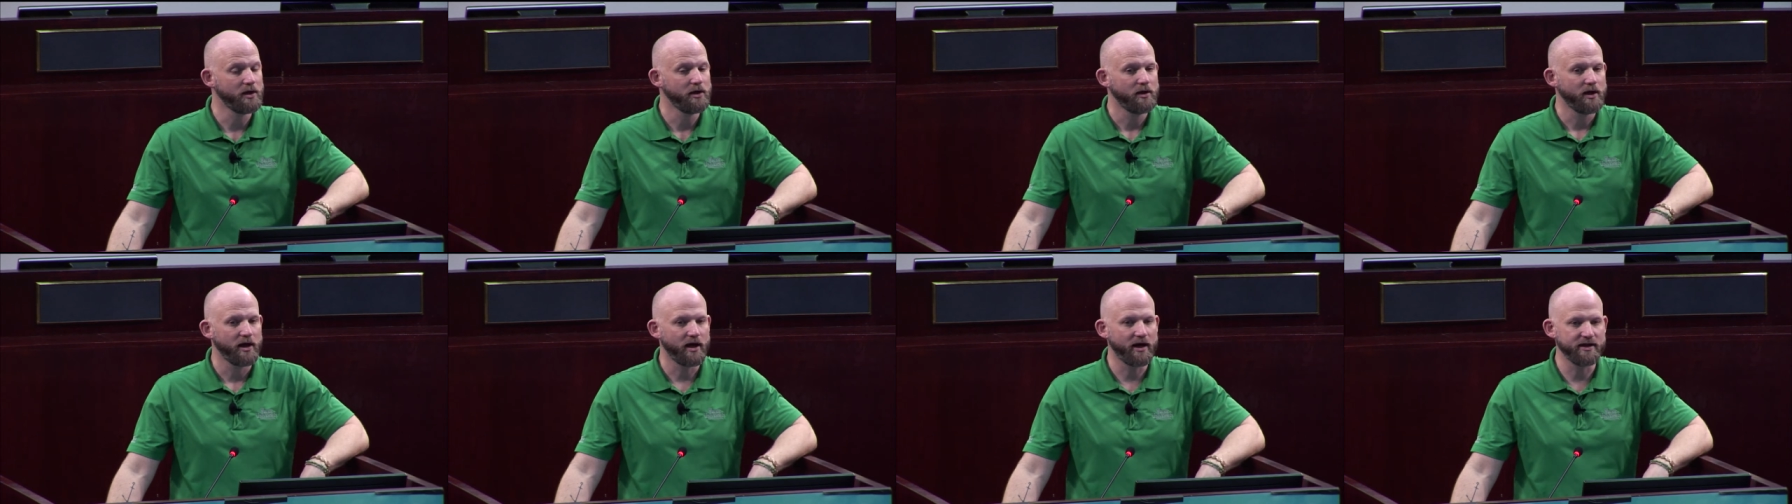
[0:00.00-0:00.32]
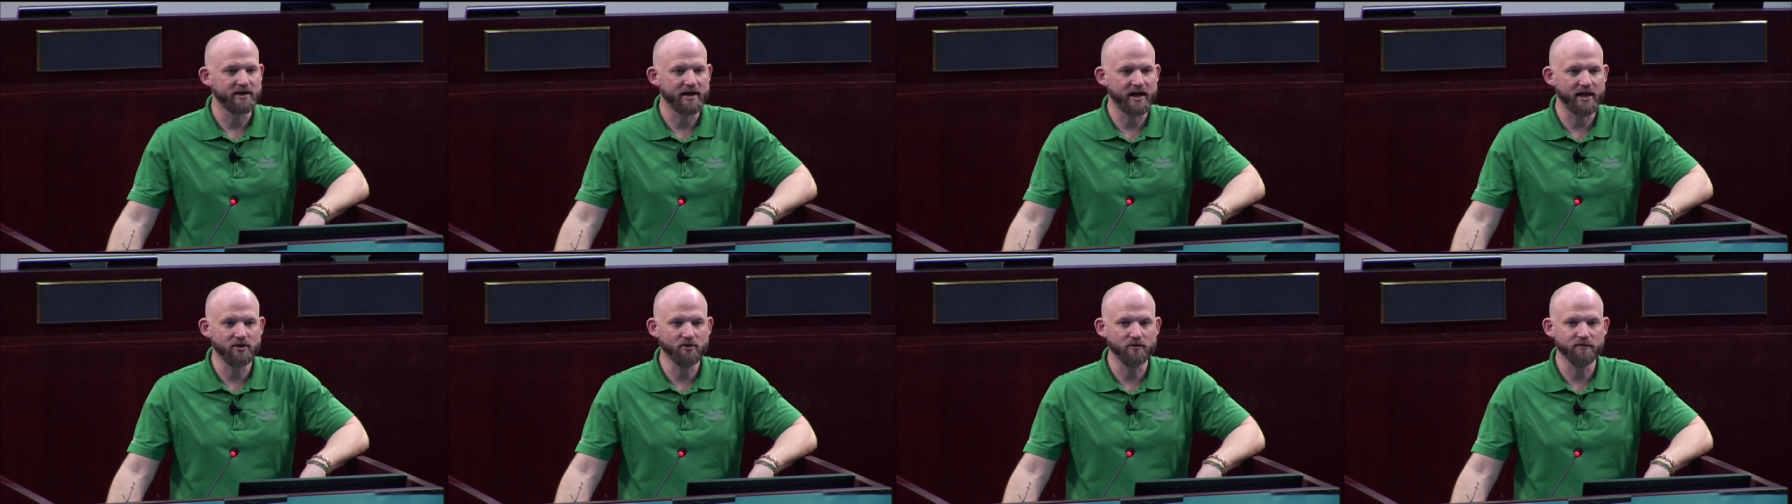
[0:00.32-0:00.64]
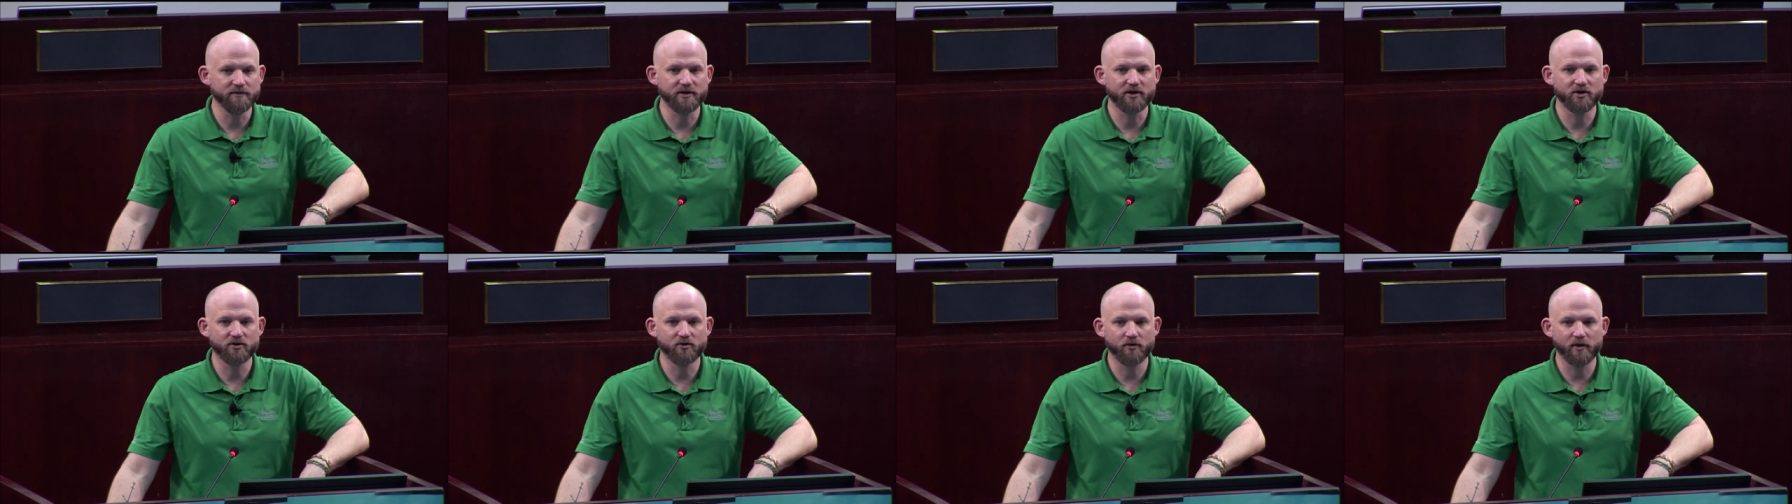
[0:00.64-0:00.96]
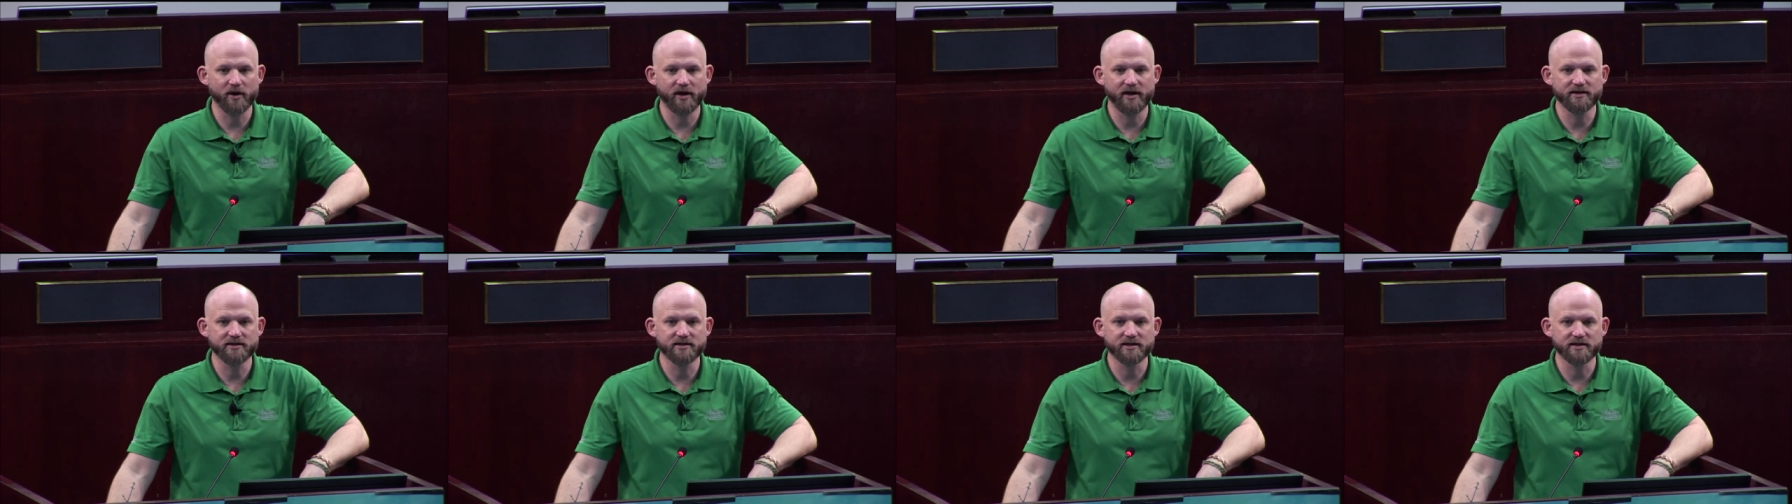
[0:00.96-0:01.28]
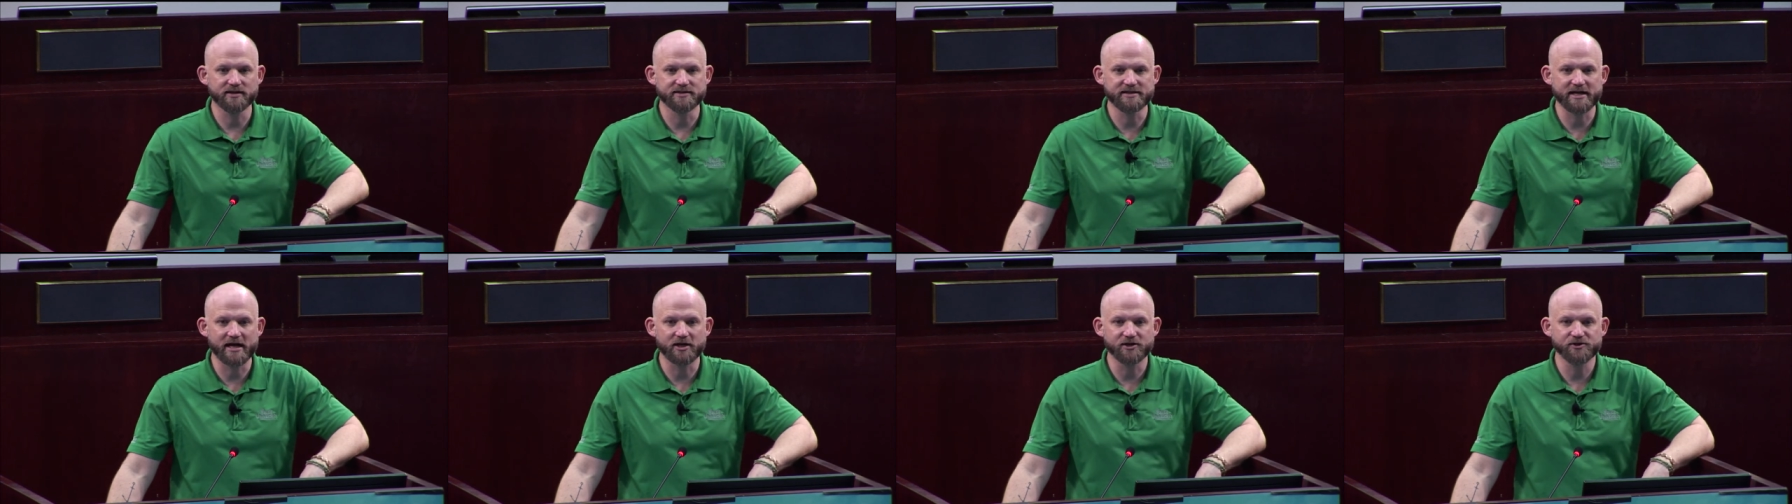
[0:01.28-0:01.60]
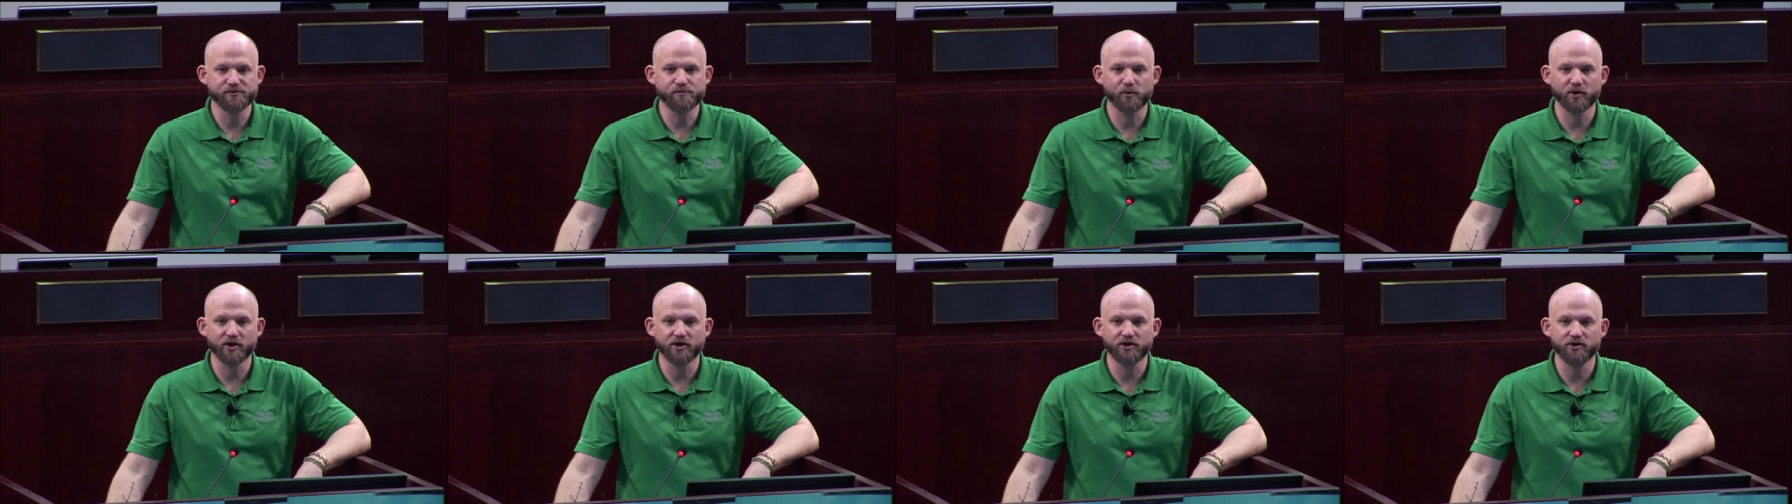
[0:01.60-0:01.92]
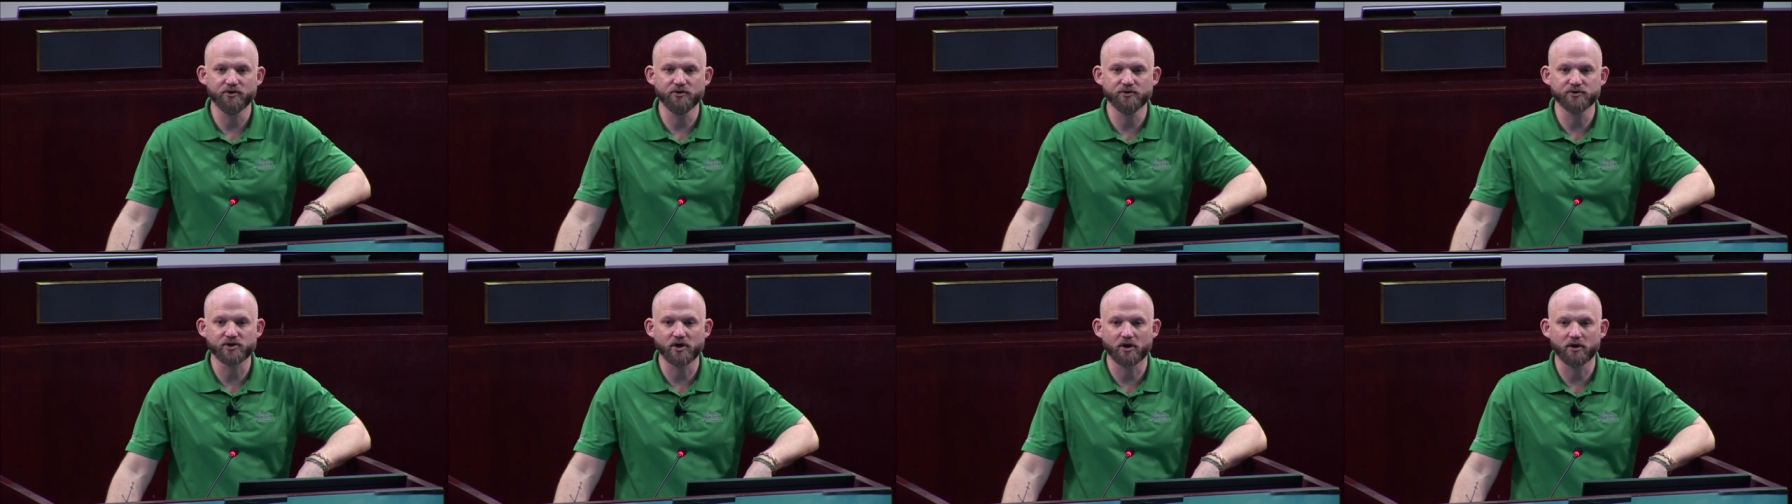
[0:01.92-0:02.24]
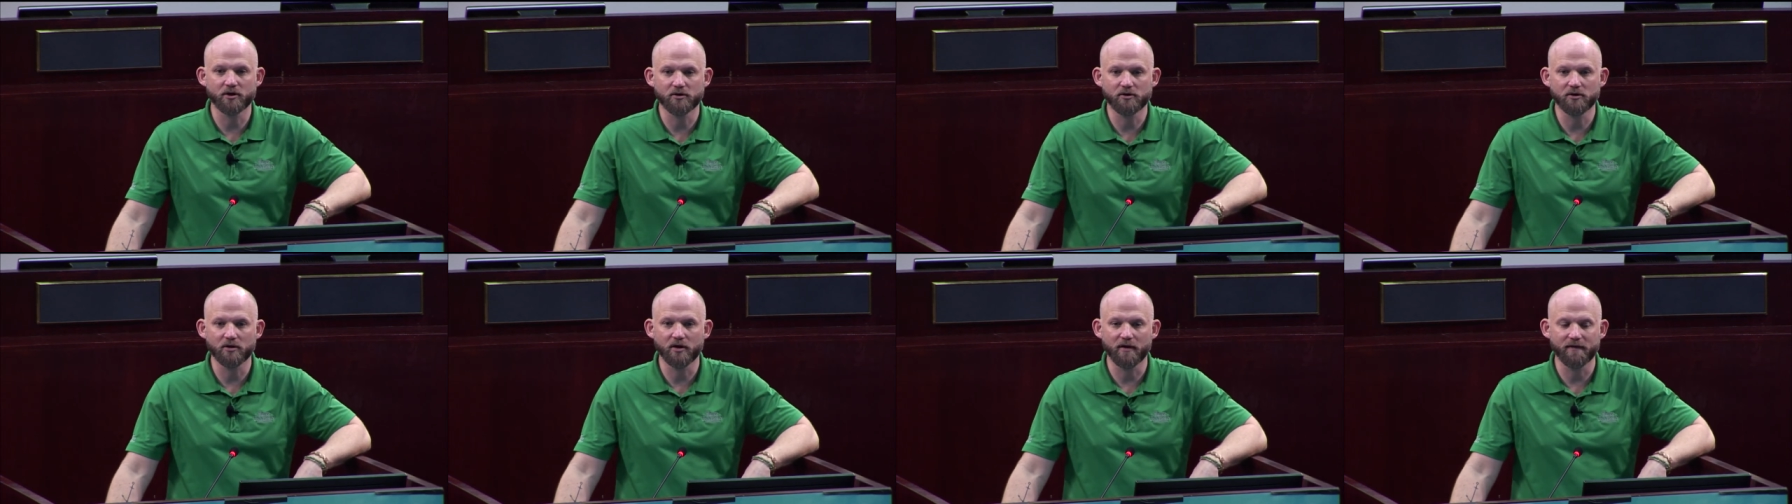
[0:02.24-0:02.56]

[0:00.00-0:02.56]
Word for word: Uh, Daniel did a great uh, Dallas Morning News article